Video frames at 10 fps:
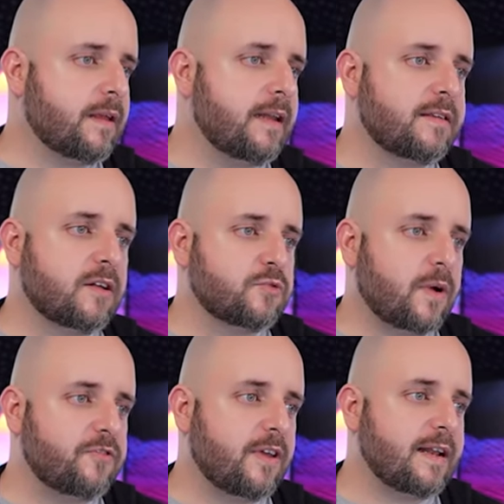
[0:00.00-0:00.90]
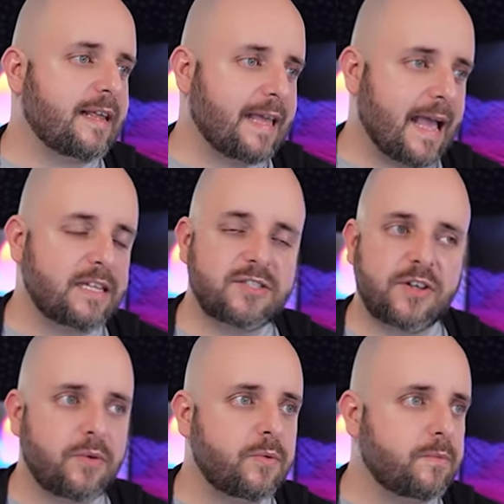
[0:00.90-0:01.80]
Intel 12th Gen K
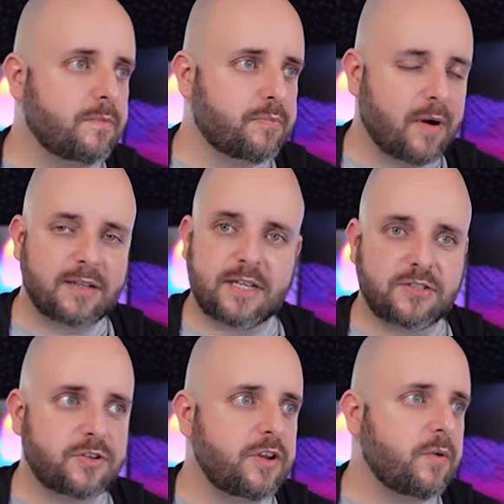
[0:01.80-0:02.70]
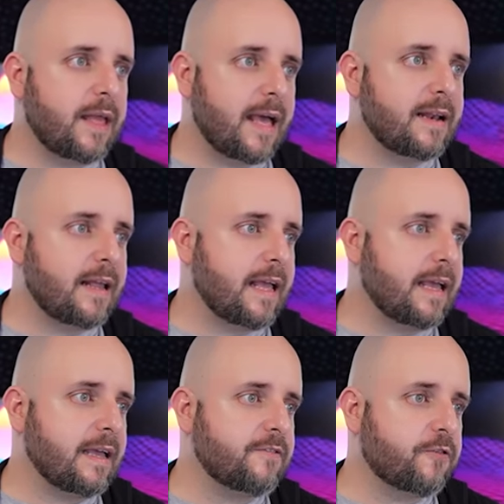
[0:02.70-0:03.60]
SKU processor, you get
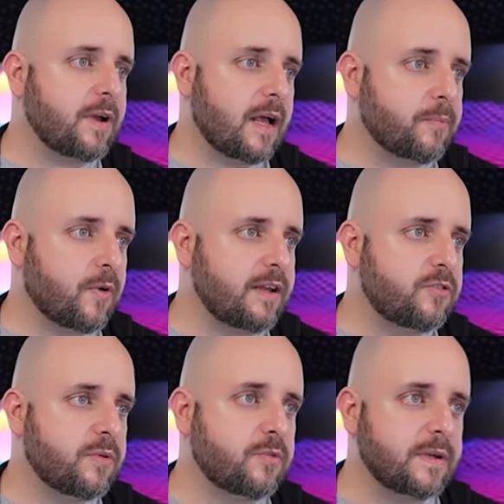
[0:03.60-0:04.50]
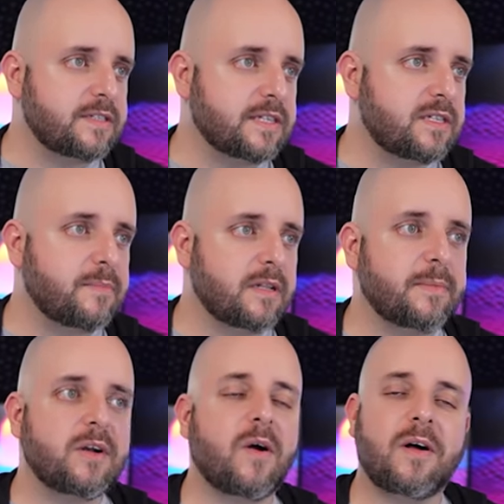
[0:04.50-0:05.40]
a free upgrade to a 360
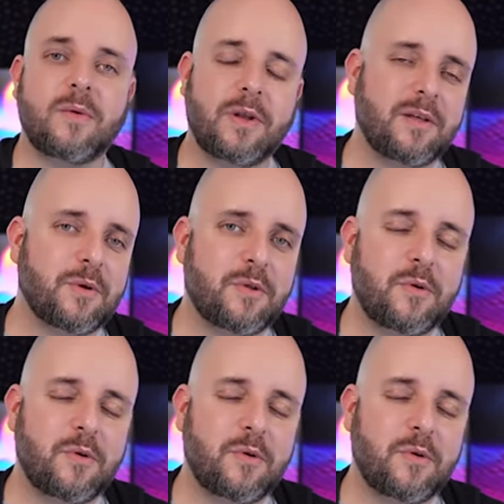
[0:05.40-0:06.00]
millimeter all-in-one liquid